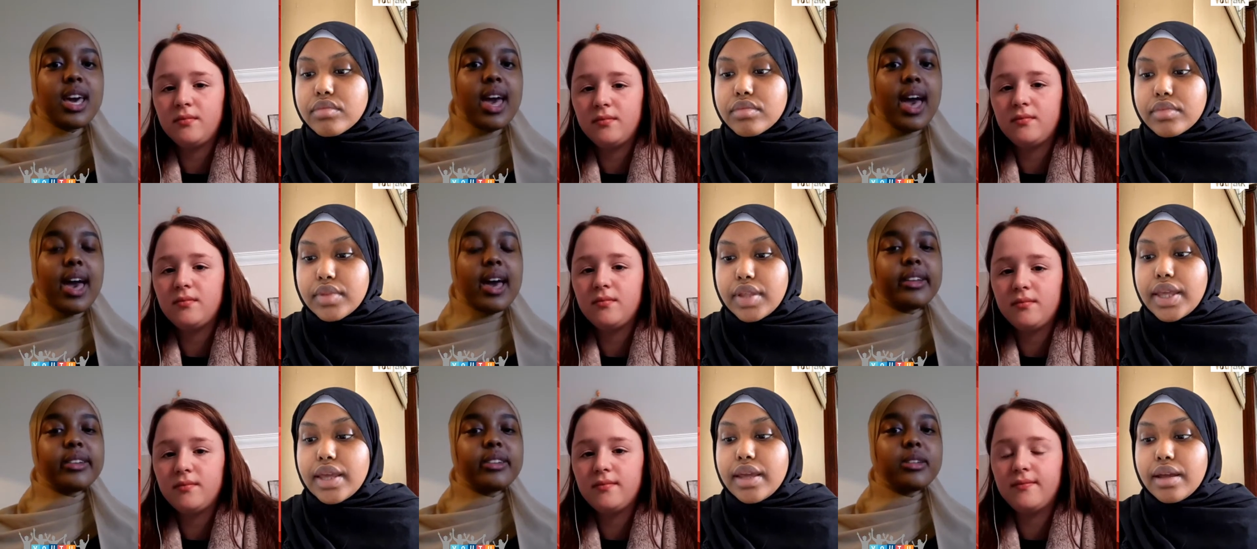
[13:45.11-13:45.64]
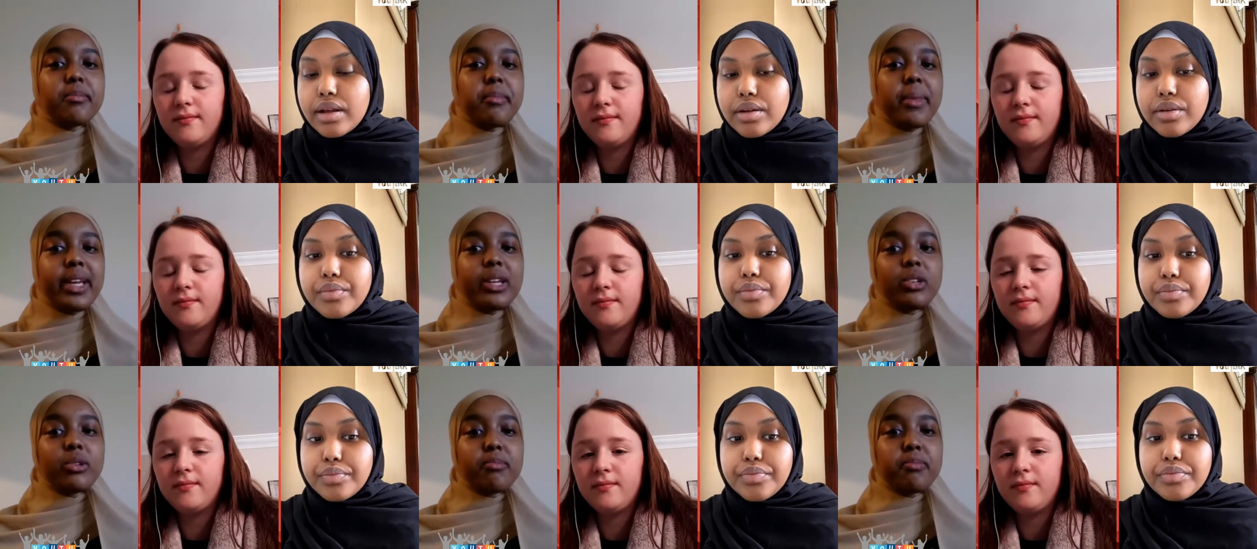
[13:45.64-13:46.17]
Speaker 1: and yeah.
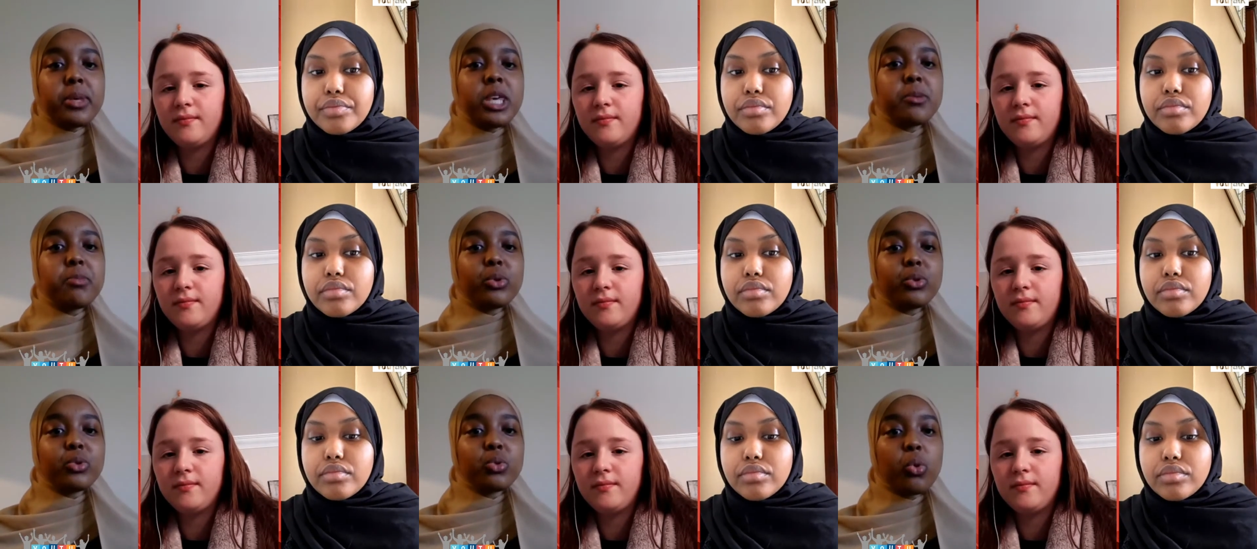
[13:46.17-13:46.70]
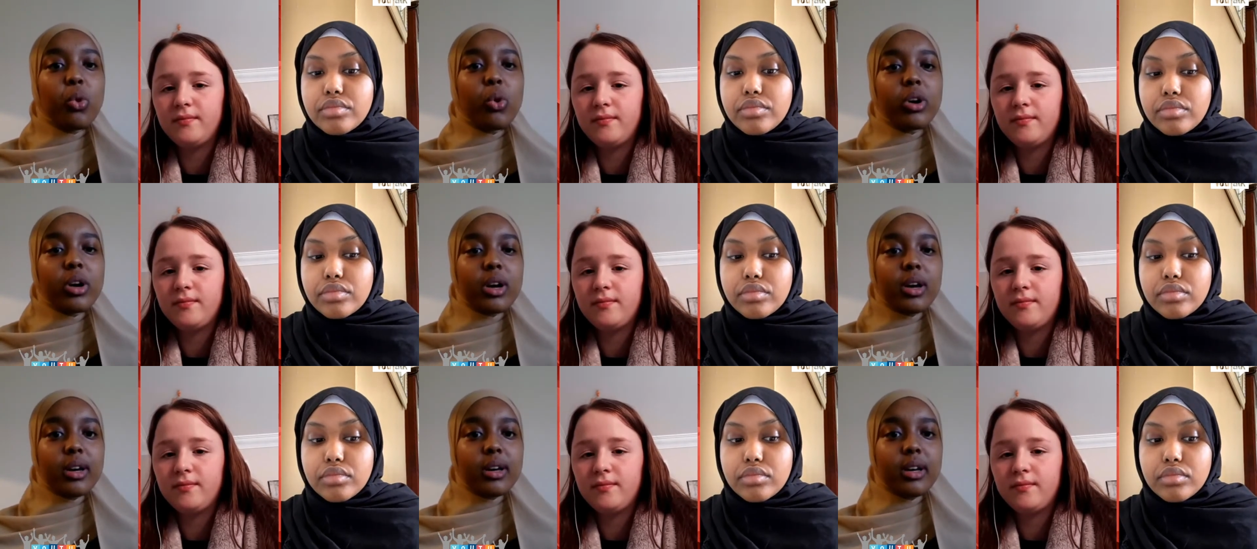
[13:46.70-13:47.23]
people
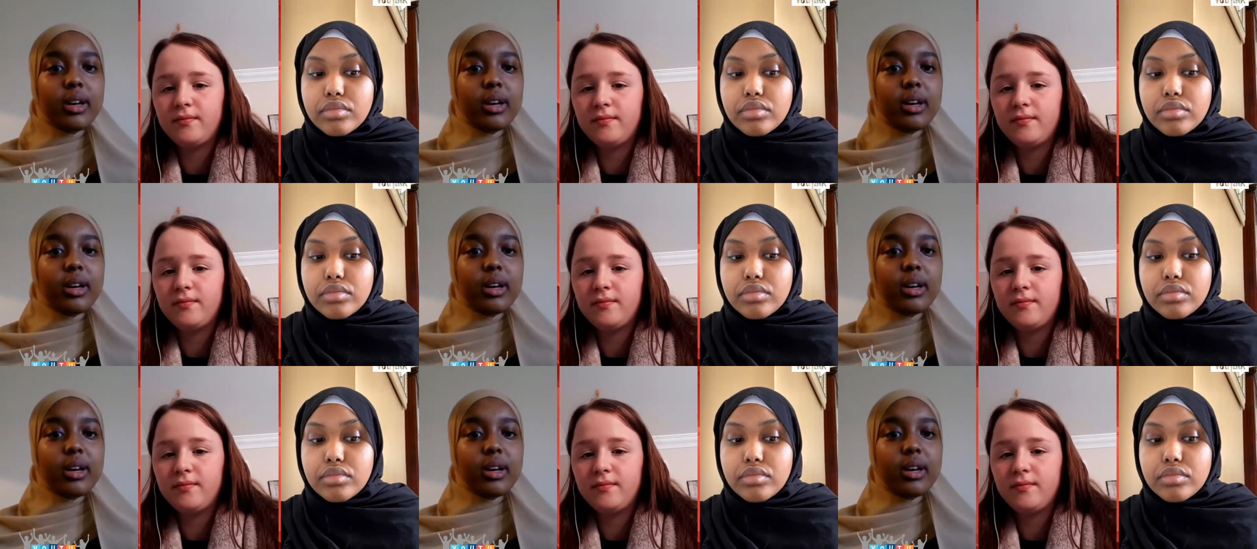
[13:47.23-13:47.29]
talk